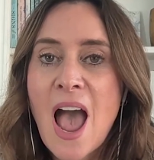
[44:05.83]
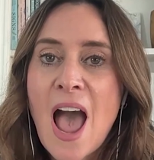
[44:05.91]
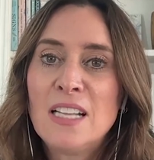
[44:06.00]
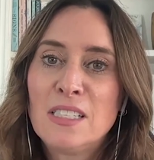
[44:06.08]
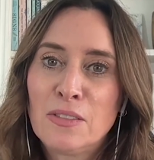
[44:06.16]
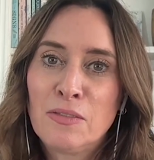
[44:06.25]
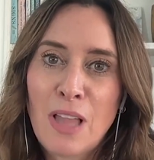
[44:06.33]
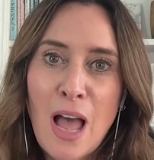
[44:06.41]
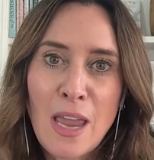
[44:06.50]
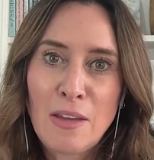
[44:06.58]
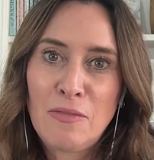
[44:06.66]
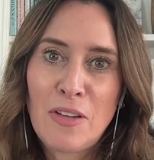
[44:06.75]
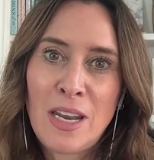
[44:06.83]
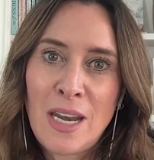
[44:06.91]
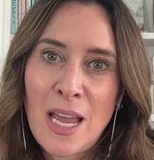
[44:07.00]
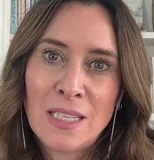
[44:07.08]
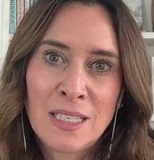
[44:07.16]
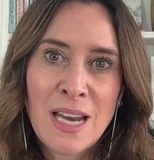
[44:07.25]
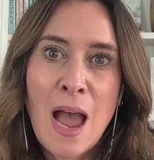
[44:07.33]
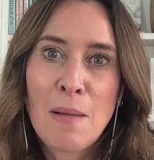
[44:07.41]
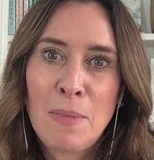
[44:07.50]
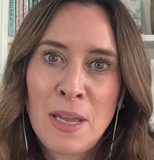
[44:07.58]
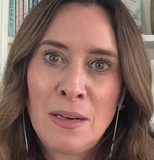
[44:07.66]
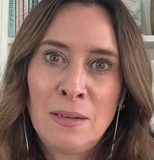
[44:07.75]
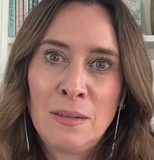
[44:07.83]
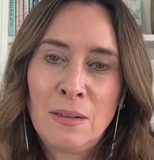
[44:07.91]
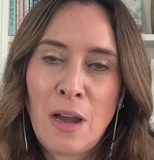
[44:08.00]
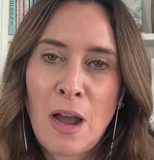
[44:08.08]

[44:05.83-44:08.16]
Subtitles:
end of life and has not been